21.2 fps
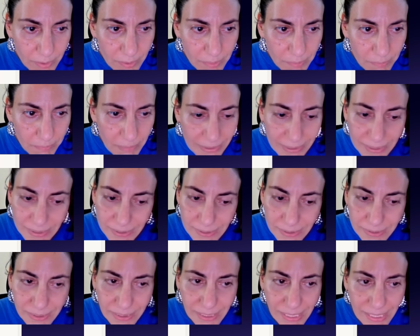This is
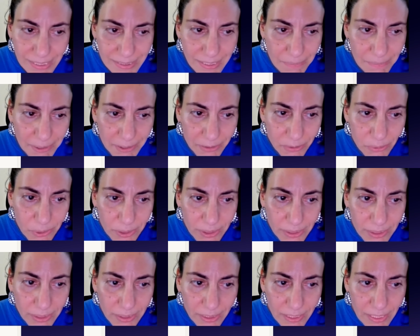the last time I'll do
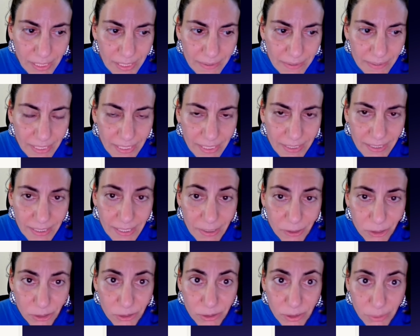it, and then I'll
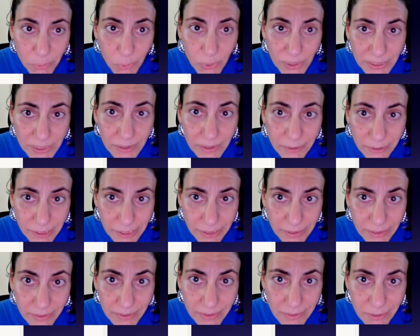stop wasting
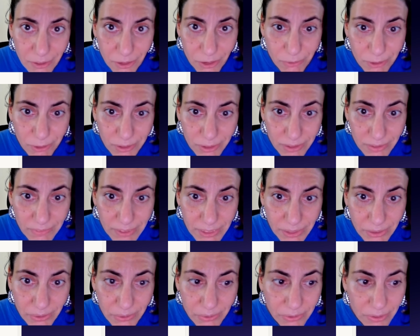credits just for this
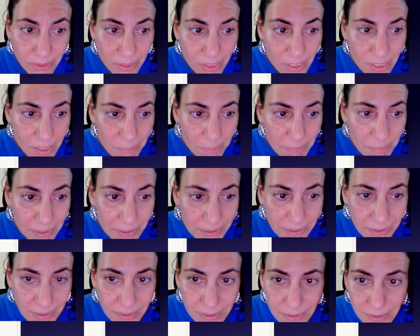video.
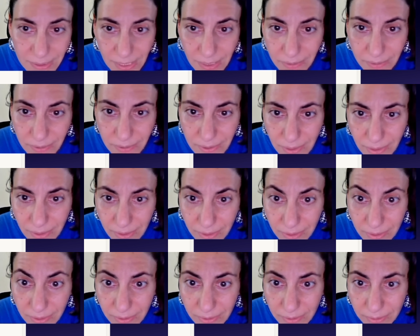Mexican
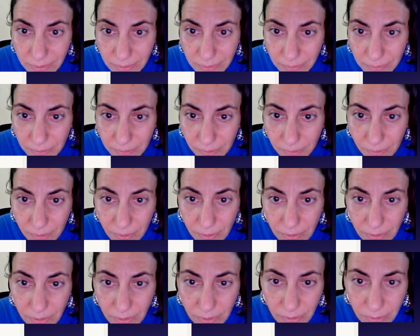salsa,
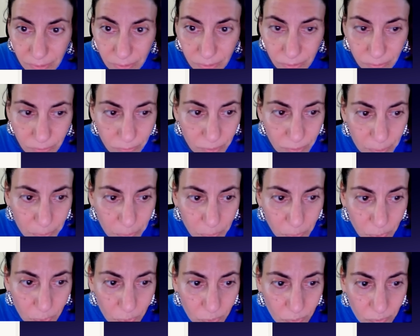
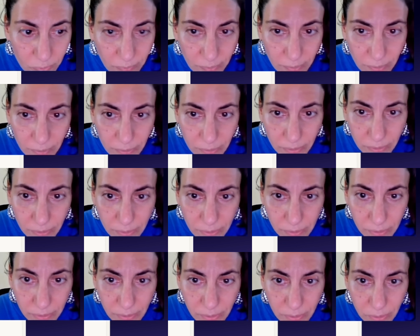remove the
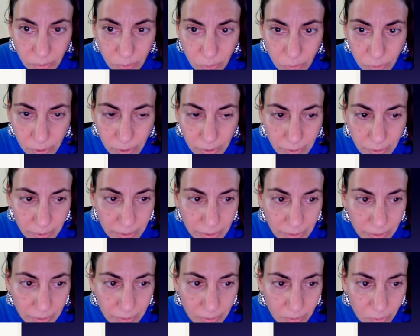
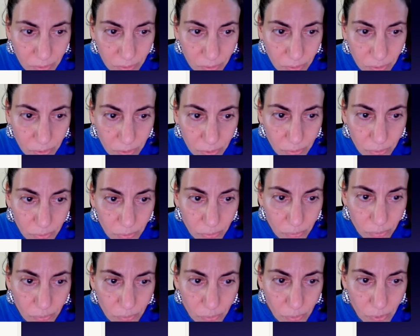order on
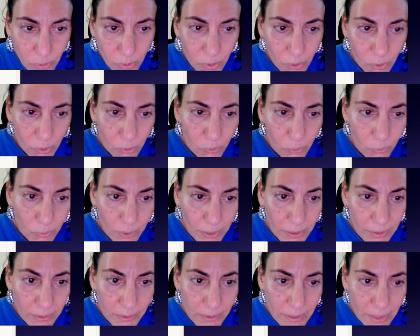
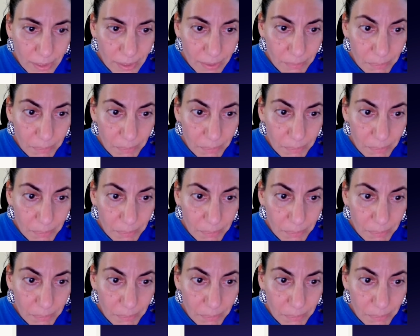WhatsApp,